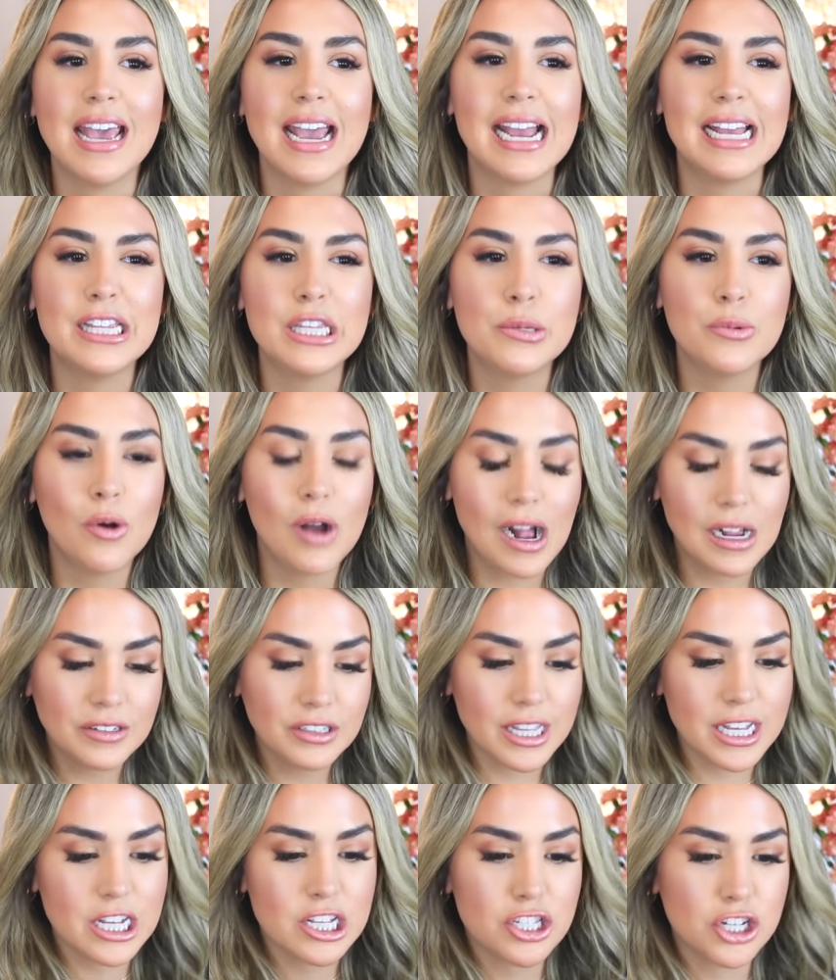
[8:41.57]
And you won't have to
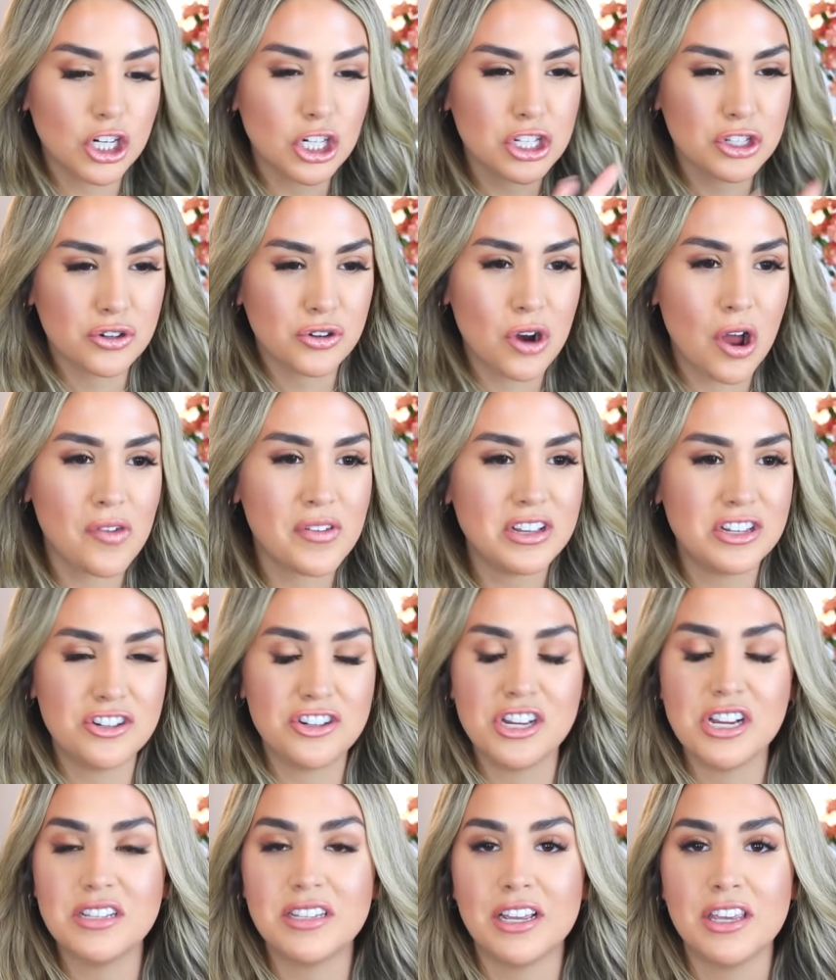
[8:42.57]
like search through all these
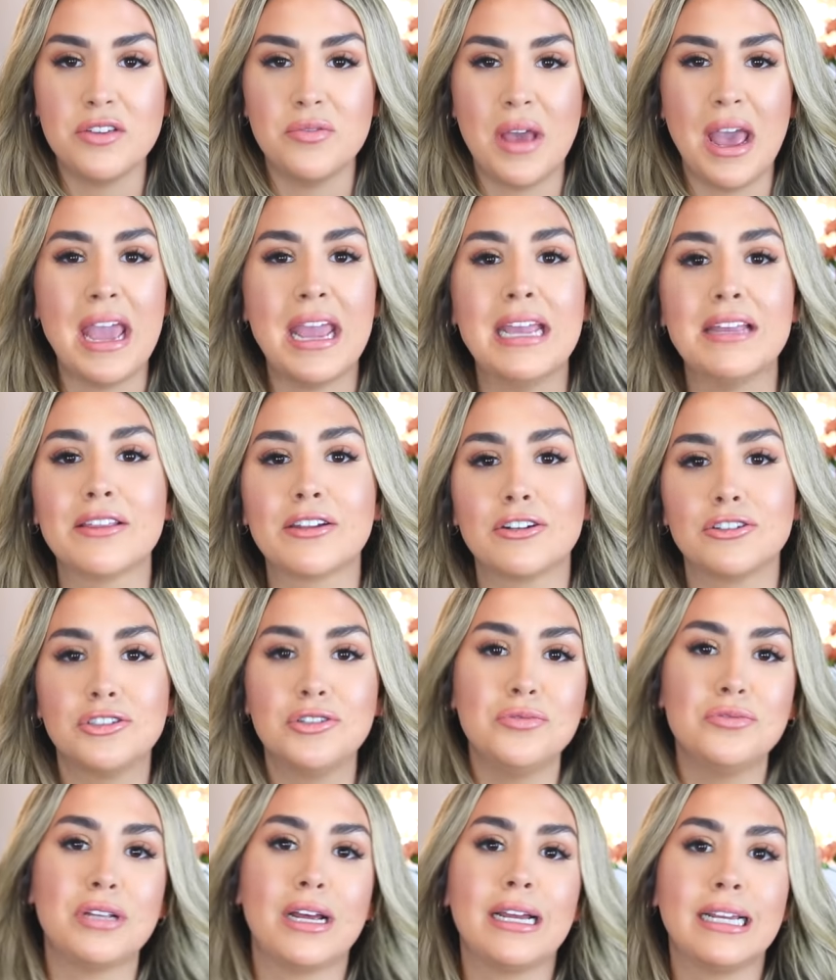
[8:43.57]
jeans that you hate that are
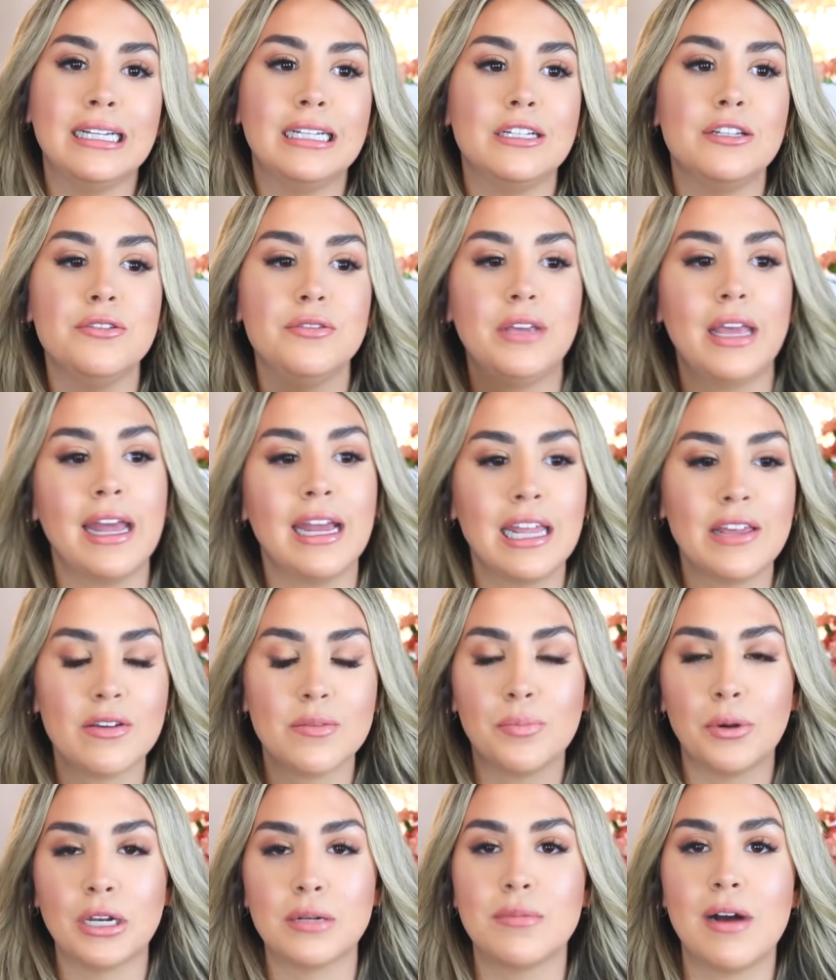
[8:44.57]
too tight and you can't
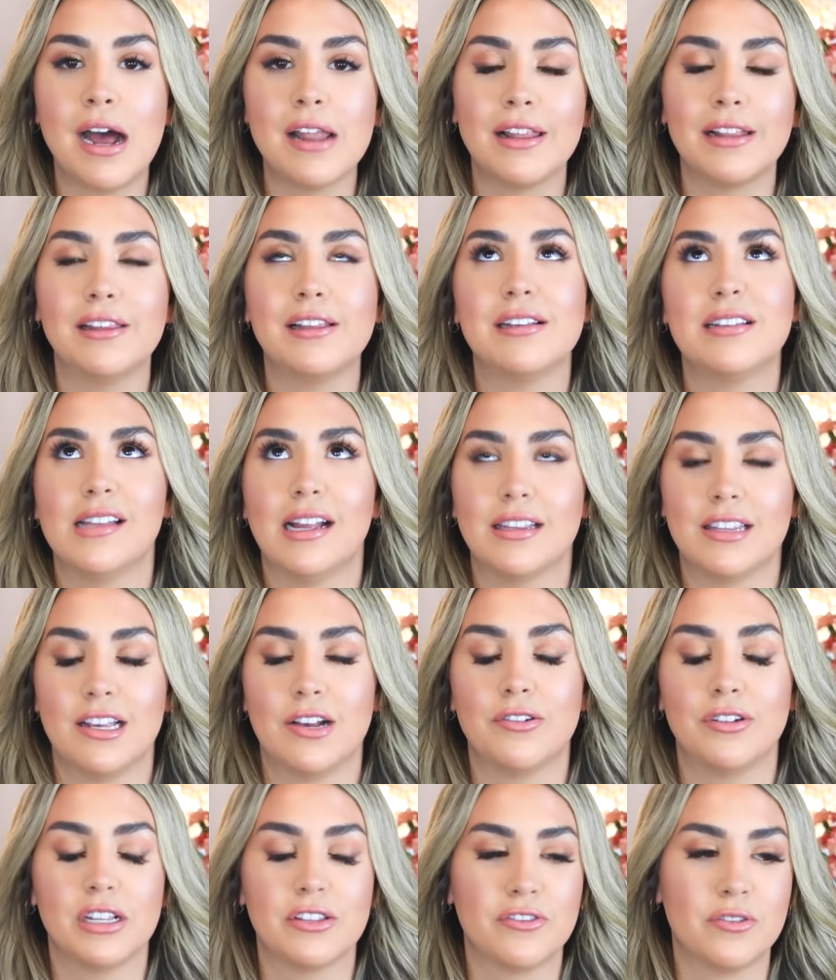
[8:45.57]
even put them on. At least that's
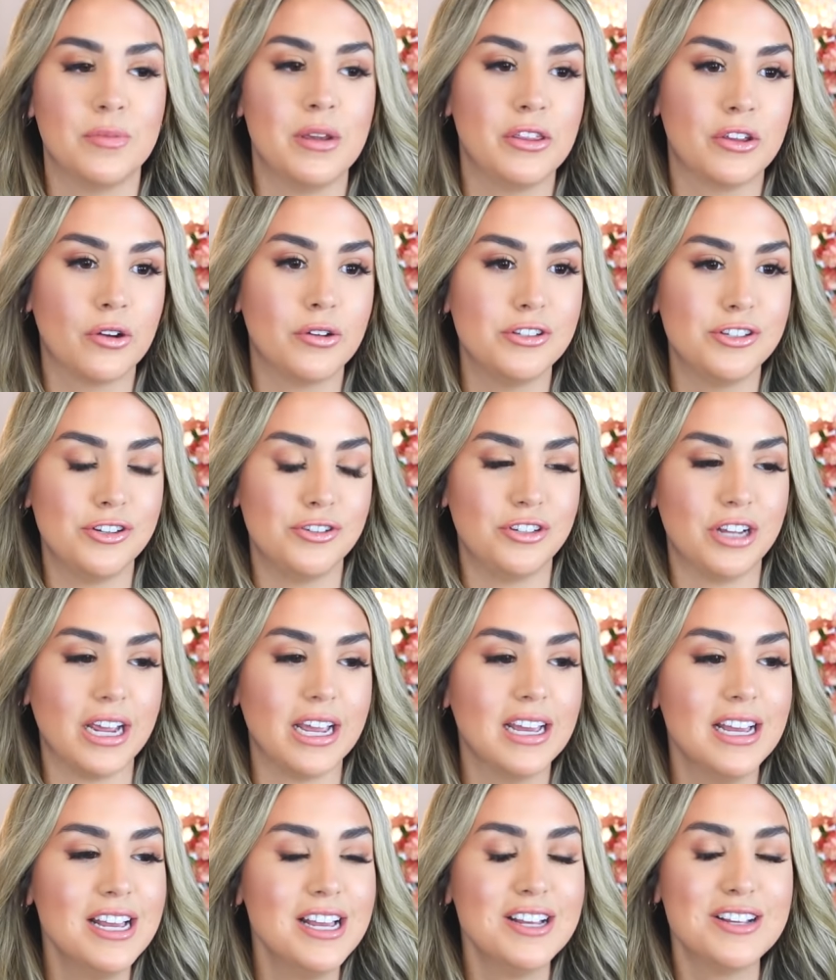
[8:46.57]
how it is for me. They're always too tight.